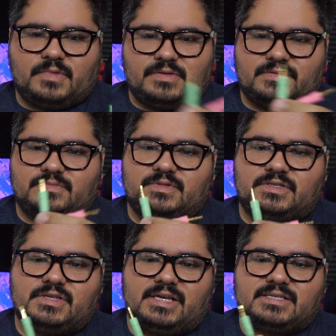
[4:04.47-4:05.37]
well,
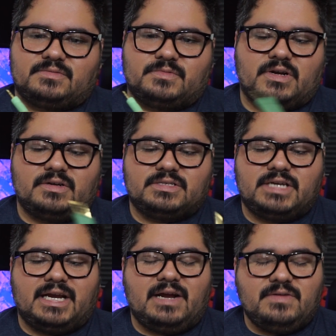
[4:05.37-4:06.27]
let's go and
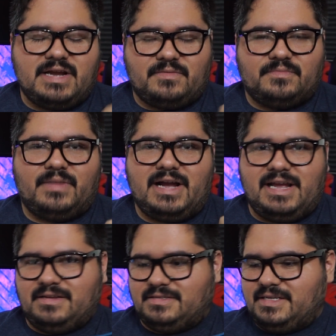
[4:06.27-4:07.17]
check it out now.
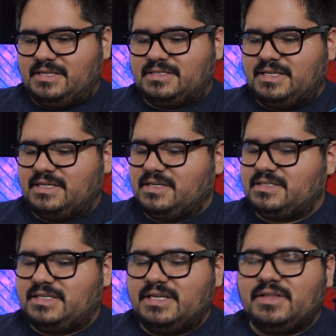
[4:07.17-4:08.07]
Bye. See
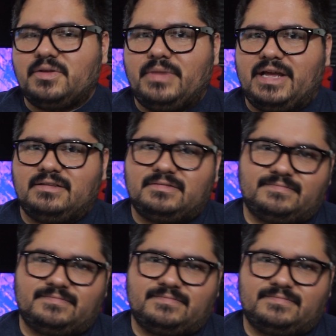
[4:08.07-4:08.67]
you in a little bit.